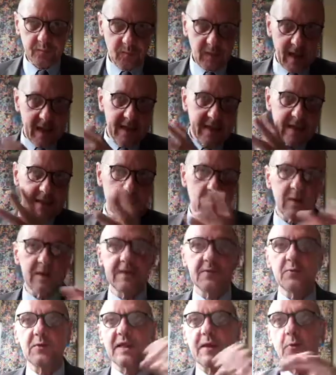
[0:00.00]
And then
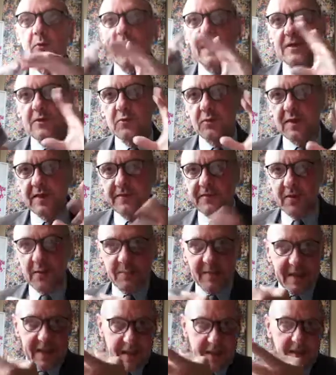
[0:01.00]
once we graduate from
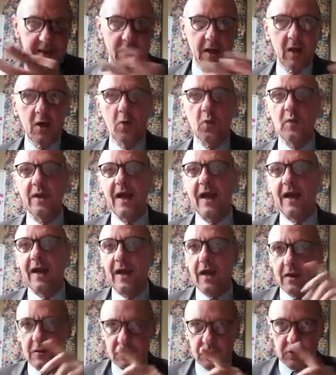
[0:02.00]
there, we are
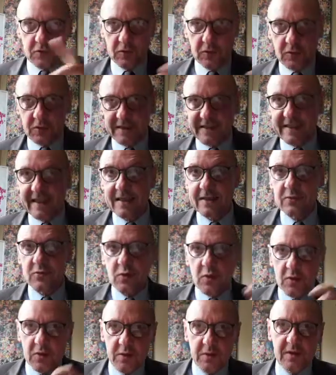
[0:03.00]
launched to the
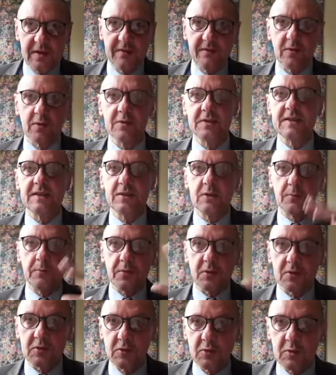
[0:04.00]
central universe in the
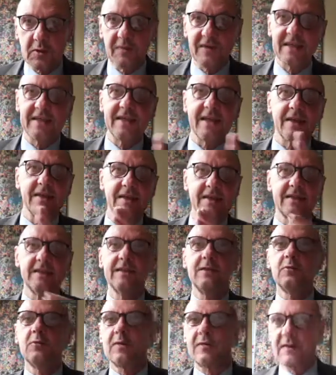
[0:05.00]
pursuit of eternity
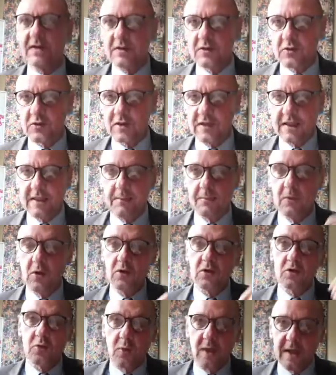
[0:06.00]
to eventually
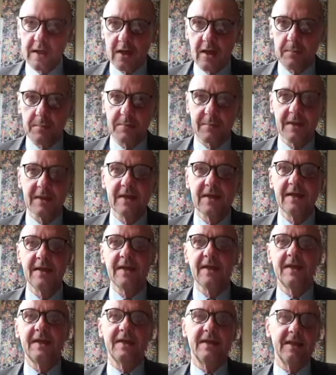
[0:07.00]
emerge, wake up
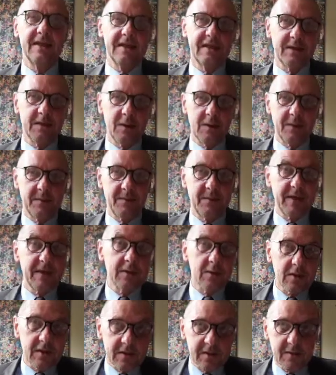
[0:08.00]
in, in, the,
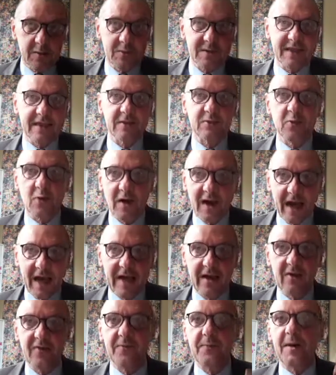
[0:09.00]
in, in the central
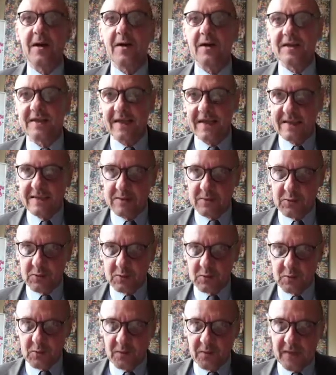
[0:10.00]
isle of paradise
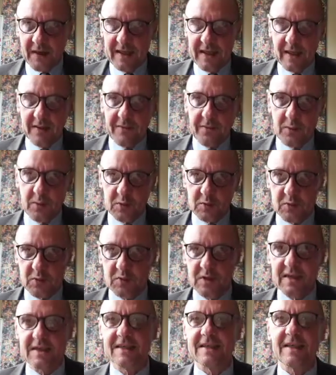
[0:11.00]
to, to find our first
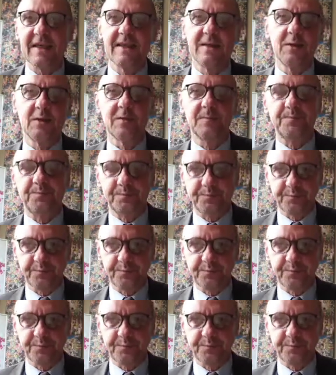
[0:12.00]
source and center,